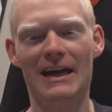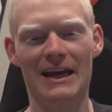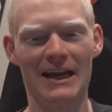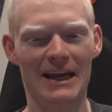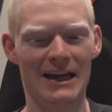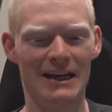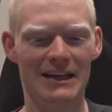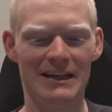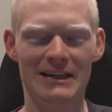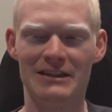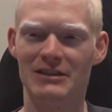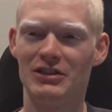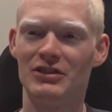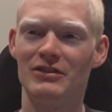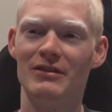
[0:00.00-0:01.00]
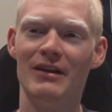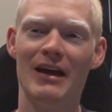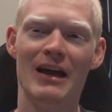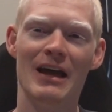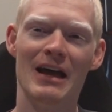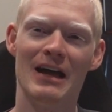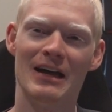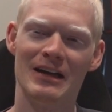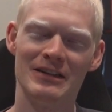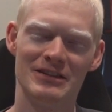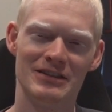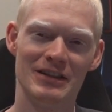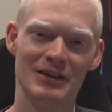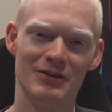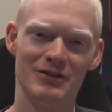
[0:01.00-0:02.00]
And it's a
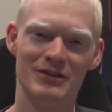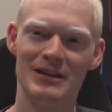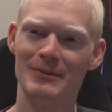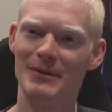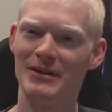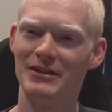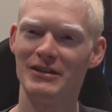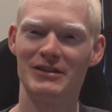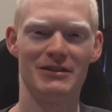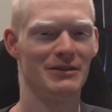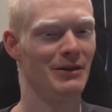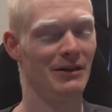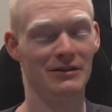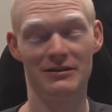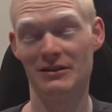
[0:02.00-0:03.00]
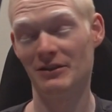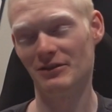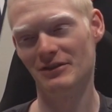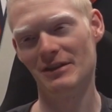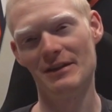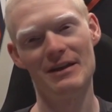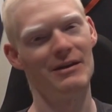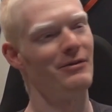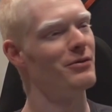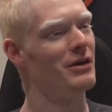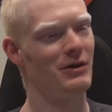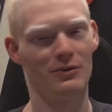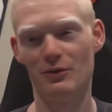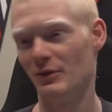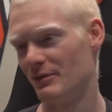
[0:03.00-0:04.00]
Steelers team that
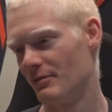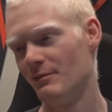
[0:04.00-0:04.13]
always,